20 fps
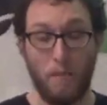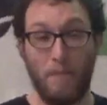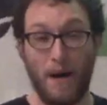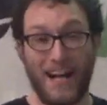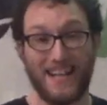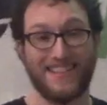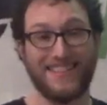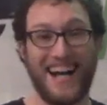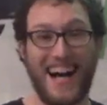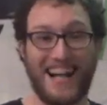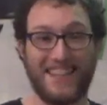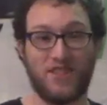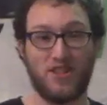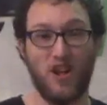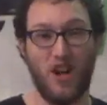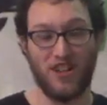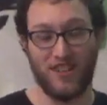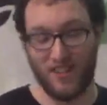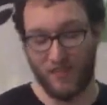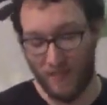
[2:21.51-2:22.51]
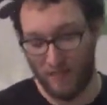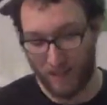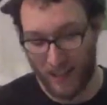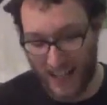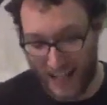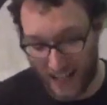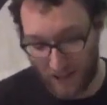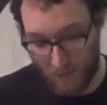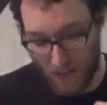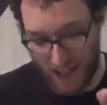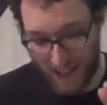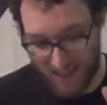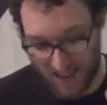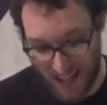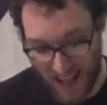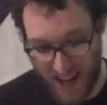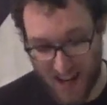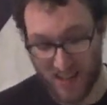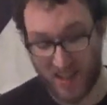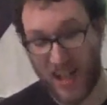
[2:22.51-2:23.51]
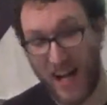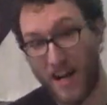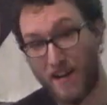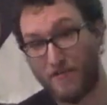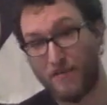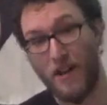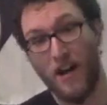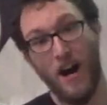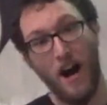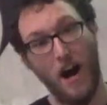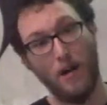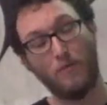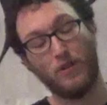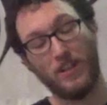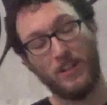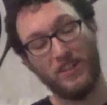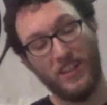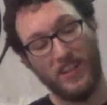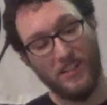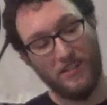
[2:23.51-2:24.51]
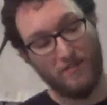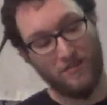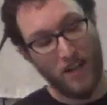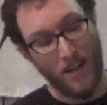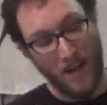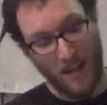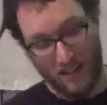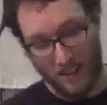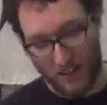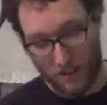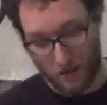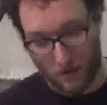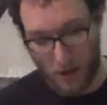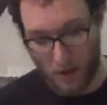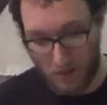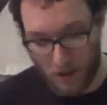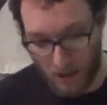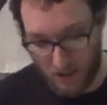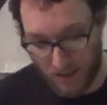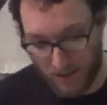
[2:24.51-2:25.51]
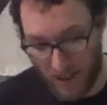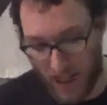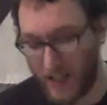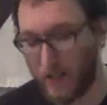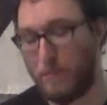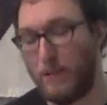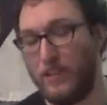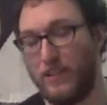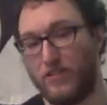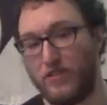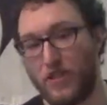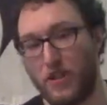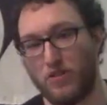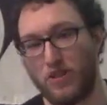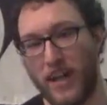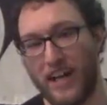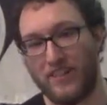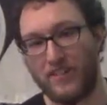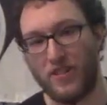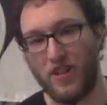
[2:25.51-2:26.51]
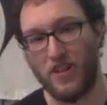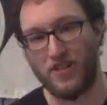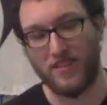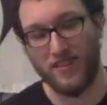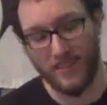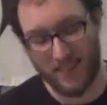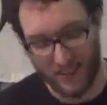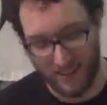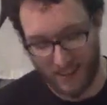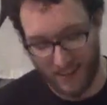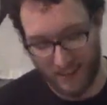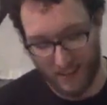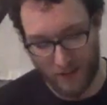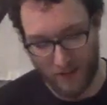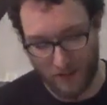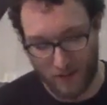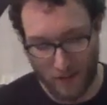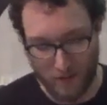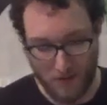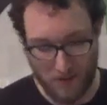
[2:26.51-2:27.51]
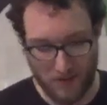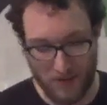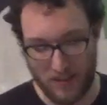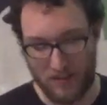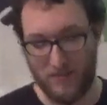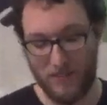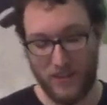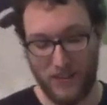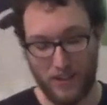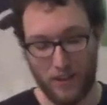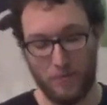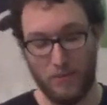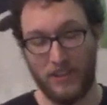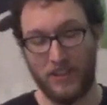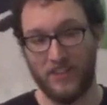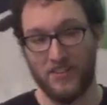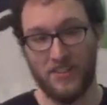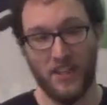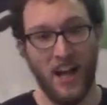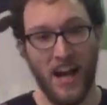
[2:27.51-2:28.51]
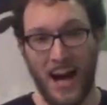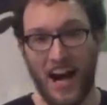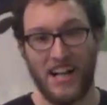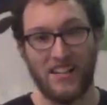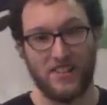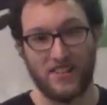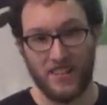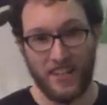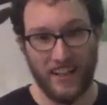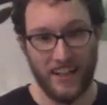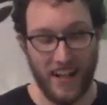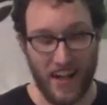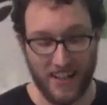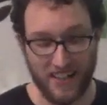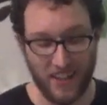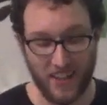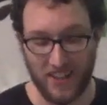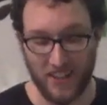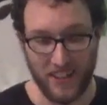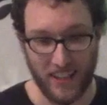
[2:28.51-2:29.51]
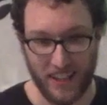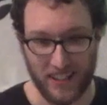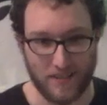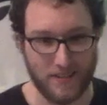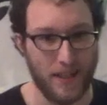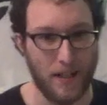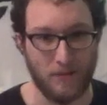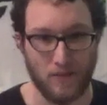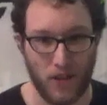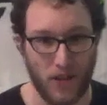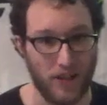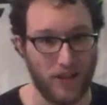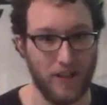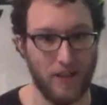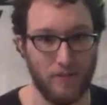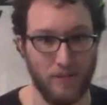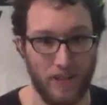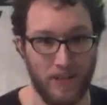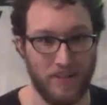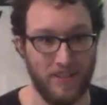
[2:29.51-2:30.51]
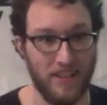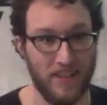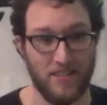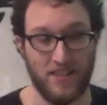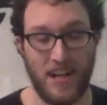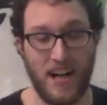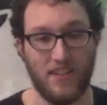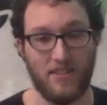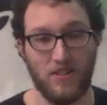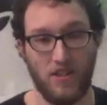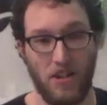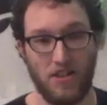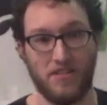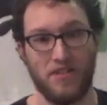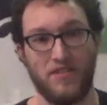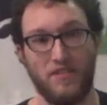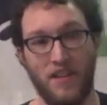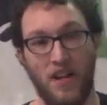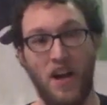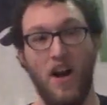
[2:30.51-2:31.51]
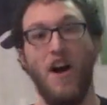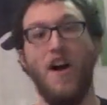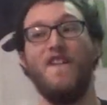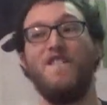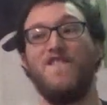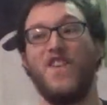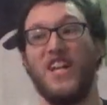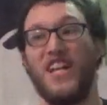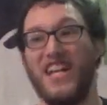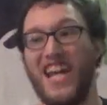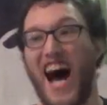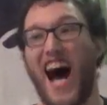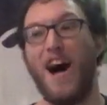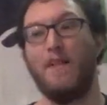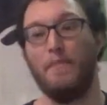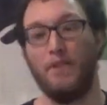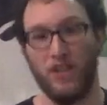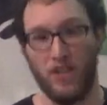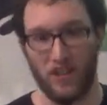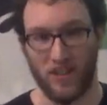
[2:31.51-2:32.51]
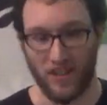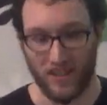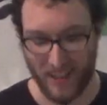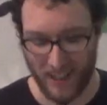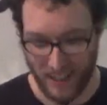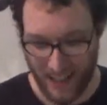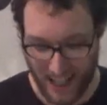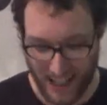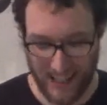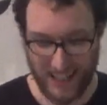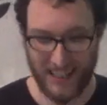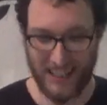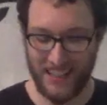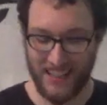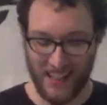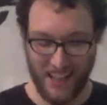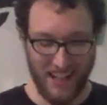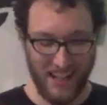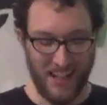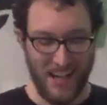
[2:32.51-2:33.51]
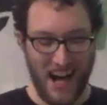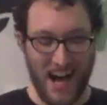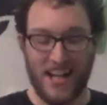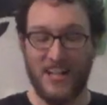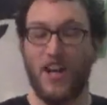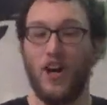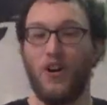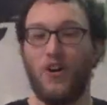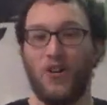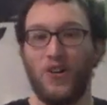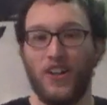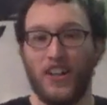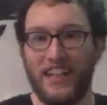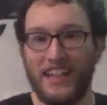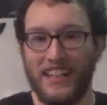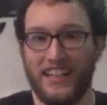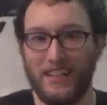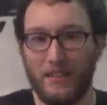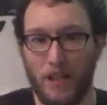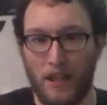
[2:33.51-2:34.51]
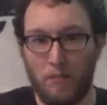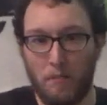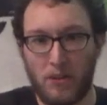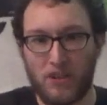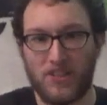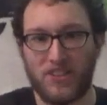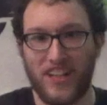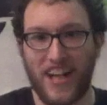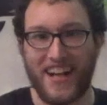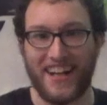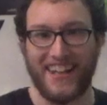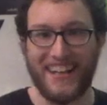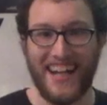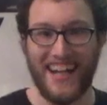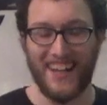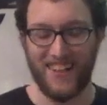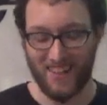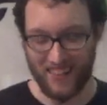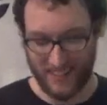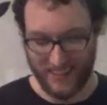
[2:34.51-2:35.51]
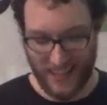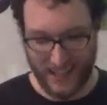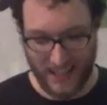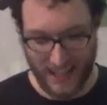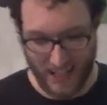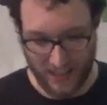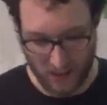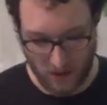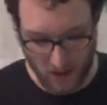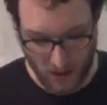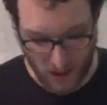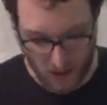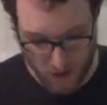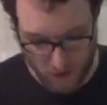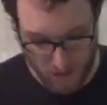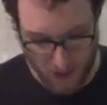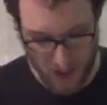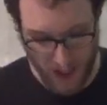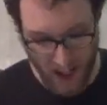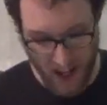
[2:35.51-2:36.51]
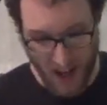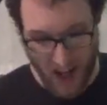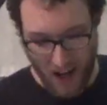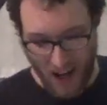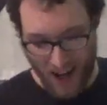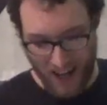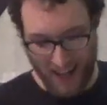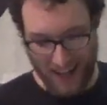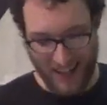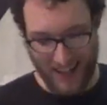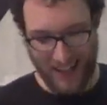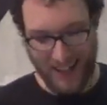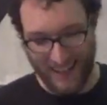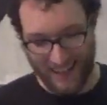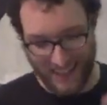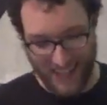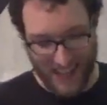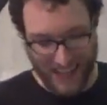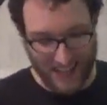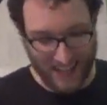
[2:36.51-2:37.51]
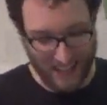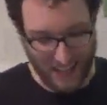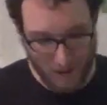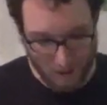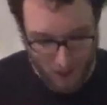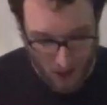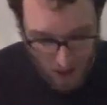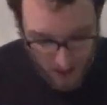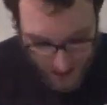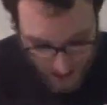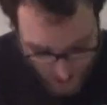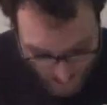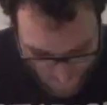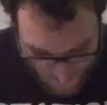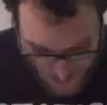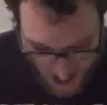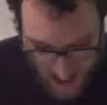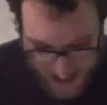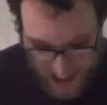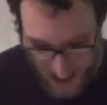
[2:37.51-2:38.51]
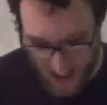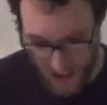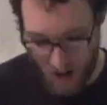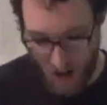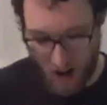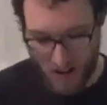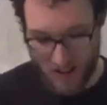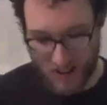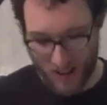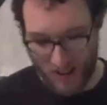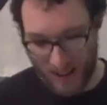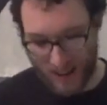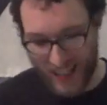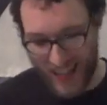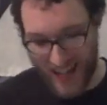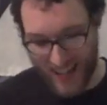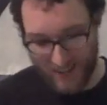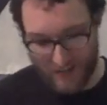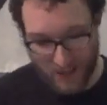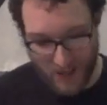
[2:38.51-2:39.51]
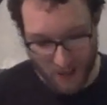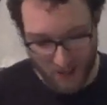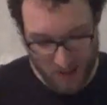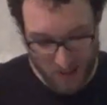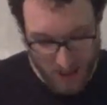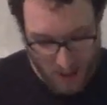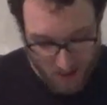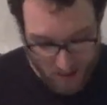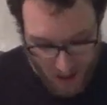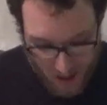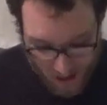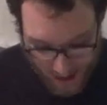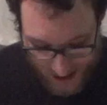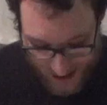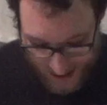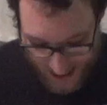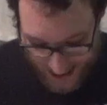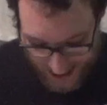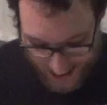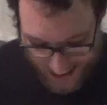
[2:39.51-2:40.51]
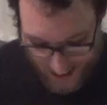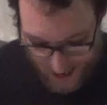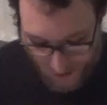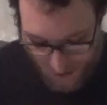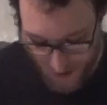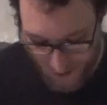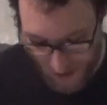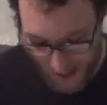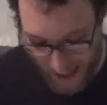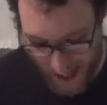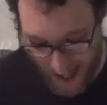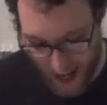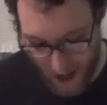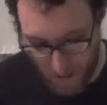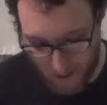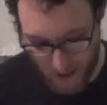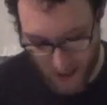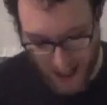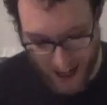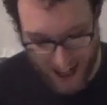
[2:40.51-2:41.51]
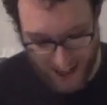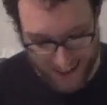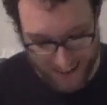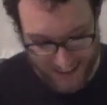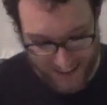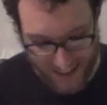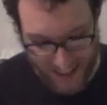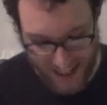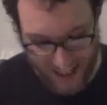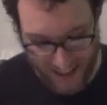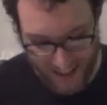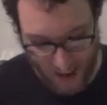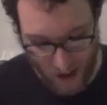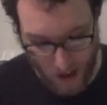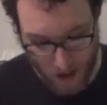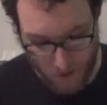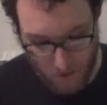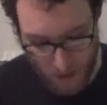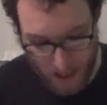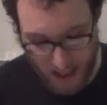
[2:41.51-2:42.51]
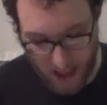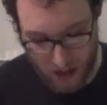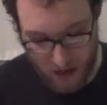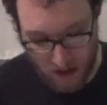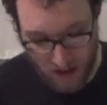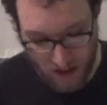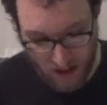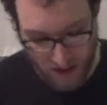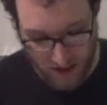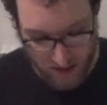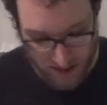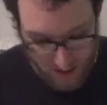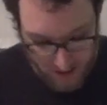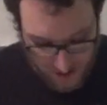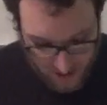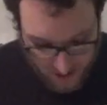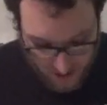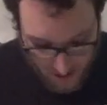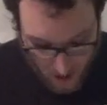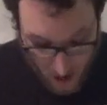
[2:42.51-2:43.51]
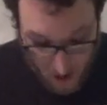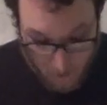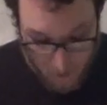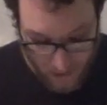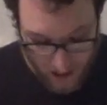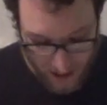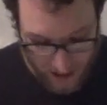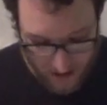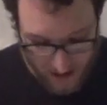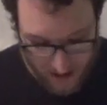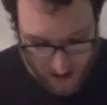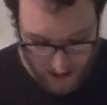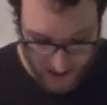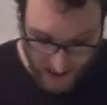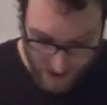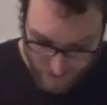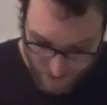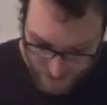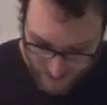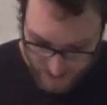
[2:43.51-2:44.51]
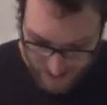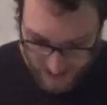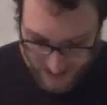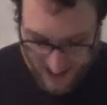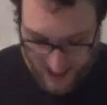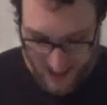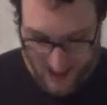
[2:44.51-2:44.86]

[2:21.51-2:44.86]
Best hot sauce I've ever had in my entire life. I'm going to leave descriptions of Jalapeno Joe's hot sauce in the, in the description of this video because I just can't, I literally can't stop talking about it. His hot sauce is phenomenal. And he, I know he, he puts a lot of care into that hot sauce, but uh, I gotta keep going on. There are also a lot of juicy quotes like this one by Albert Einstein on page, on page eleven.